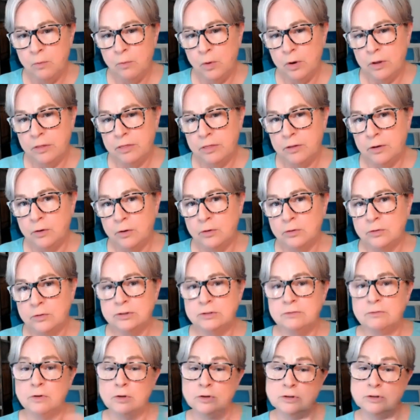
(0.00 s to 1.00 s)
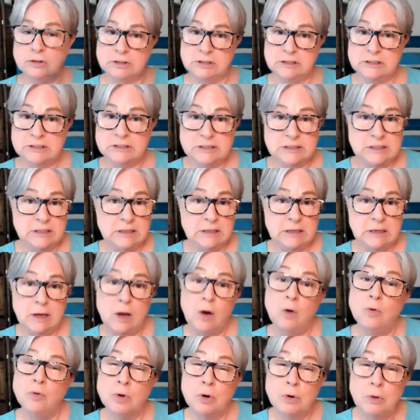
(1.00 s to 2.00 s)
with those versus the
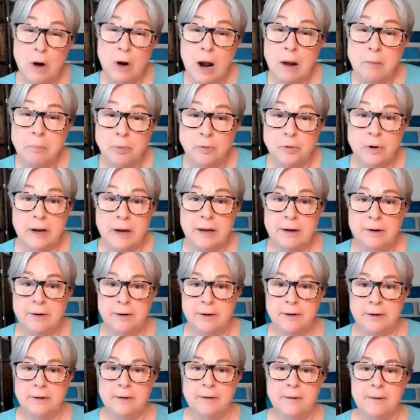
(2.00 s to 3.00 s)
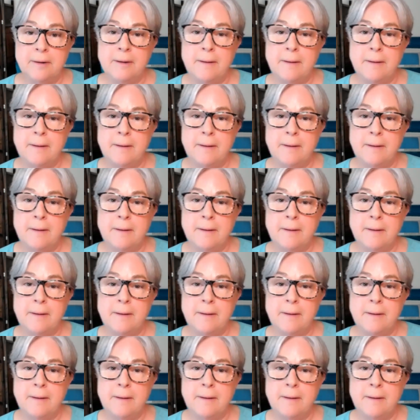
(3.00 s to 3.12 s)
owner operator?